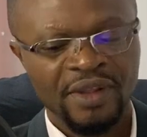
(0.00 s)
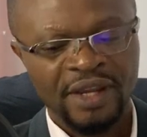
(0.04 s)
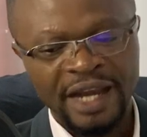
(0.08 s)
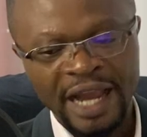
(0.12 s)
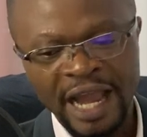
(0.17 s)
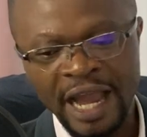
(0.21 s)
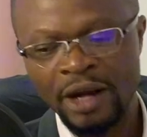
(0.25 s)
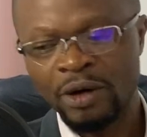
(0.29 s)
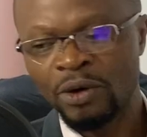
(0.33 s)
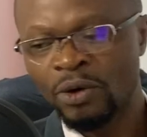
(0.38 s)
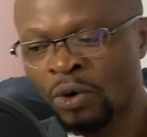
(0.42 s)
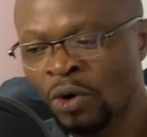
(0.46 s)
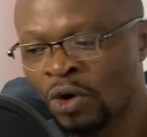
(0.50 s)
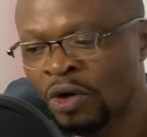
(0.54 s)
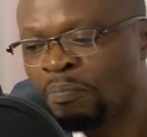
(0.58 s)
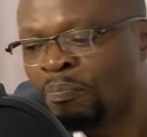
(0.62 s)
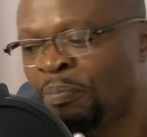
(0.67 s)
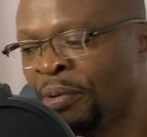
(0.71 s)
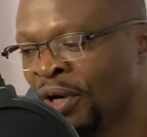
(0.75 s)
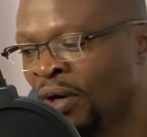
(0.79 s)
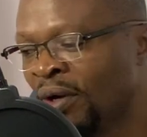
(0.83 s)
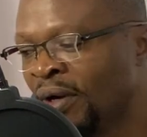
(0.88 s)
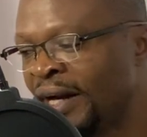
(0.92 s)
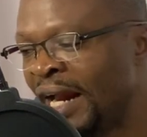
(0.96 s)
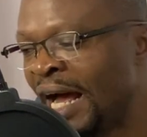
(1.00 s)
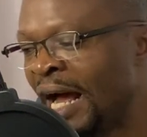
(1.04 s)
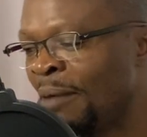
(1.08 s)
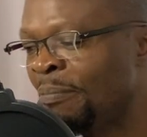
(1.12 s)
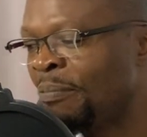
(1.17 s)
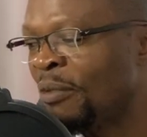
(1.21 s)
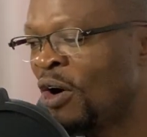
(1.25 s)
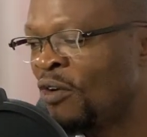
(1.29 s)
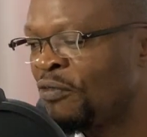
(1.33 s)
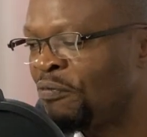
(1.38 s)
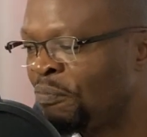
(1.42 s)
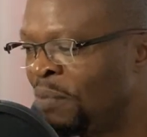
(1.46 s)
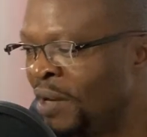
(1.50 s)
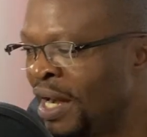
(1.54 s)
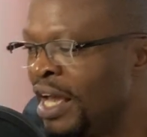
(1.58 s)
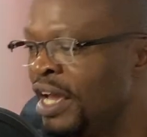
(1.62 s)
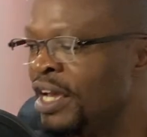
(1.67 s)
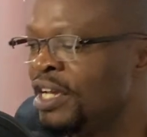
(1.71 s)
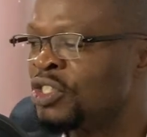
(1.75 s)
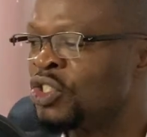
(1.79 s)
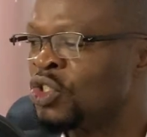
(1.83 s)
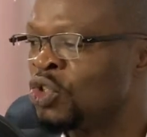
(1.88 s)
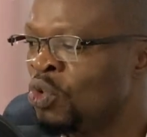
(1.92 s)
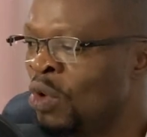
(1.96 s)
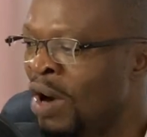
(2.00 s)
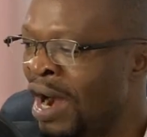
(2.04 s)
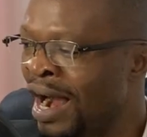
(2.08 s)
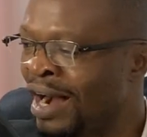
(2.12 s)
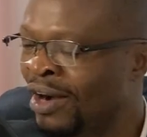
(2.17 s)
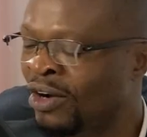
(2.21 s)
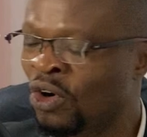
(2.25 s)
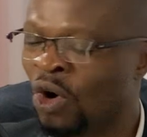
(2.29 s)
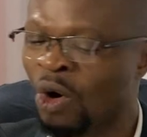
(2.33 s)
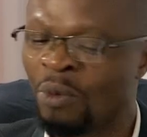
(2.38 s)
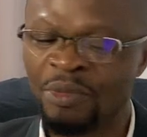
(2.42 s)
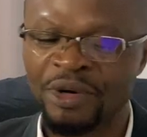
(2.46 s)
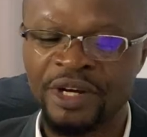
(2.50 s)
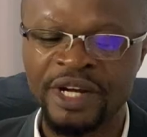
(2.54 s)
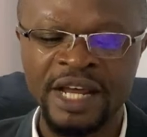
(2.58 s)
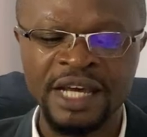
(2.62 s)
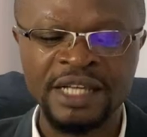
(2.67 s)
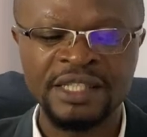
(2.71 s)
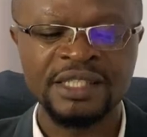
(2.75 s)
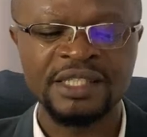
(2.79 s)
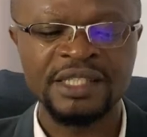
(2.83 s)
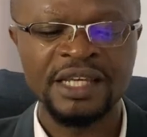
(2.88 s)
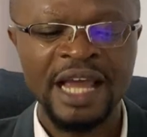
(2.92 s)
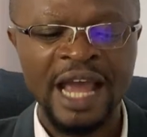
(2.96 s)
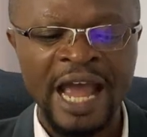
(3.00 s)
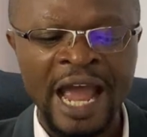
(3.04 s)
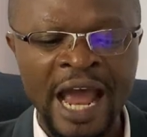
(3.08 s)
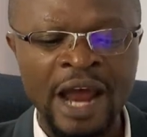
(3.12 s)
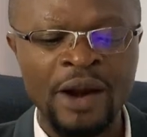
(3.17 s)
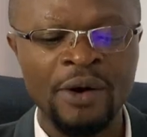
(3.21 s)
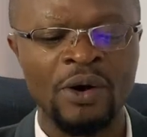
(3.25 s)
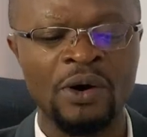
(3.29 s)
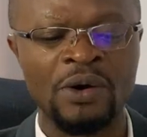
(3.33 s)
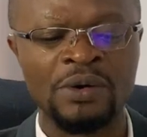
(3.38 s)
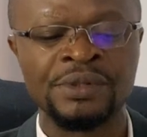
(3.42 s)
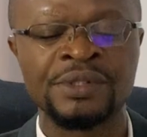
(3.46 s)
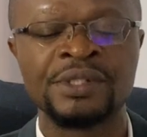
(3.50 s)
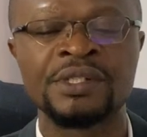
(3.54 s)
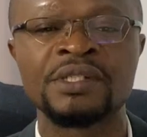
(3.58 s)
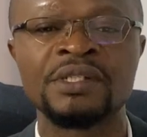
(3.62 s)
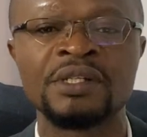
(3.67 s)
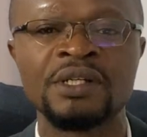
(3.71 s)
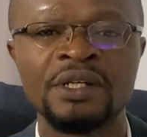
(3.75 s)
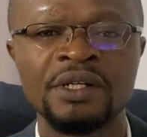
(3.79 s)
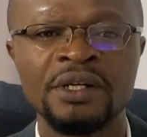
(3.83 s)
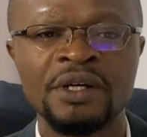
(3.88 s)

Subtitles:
A good build-up of play should accommodate errors.